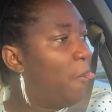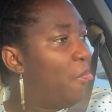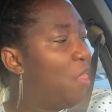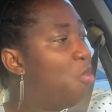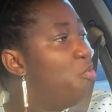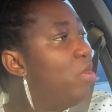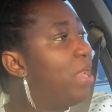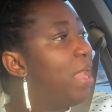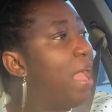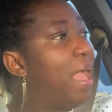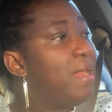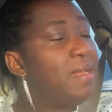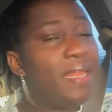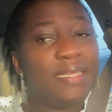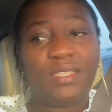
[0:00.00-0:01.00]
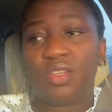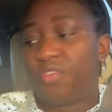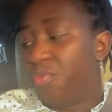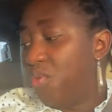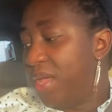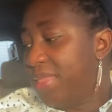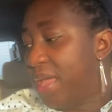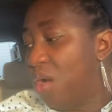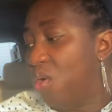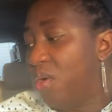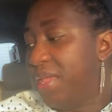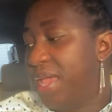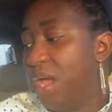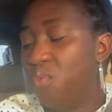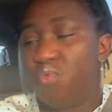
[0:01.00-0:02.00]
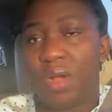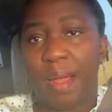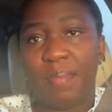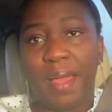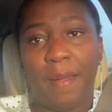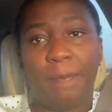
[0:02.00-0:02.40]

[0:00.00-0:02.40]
regardless of whether or ye uraba.